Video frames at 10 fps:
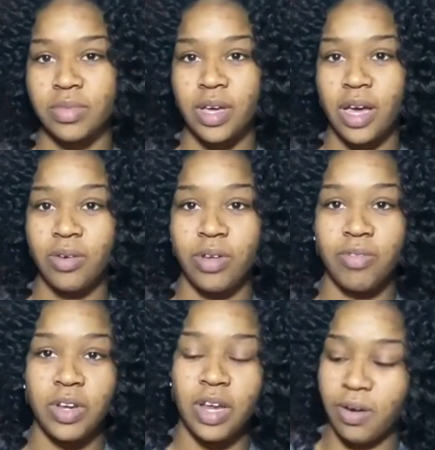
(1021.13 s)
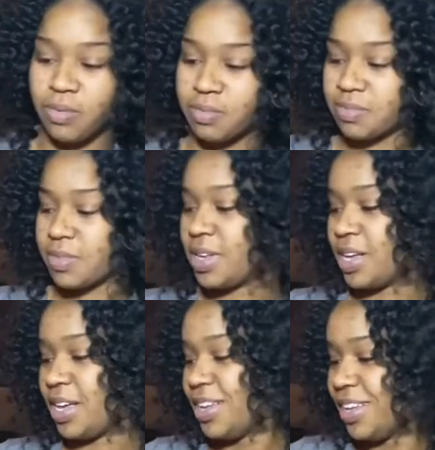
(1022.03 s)
I don't even know.
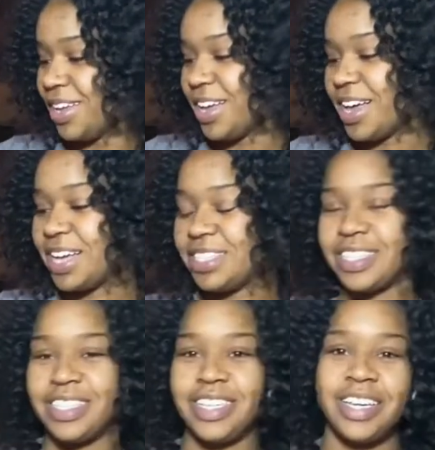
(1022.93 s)
I just didn't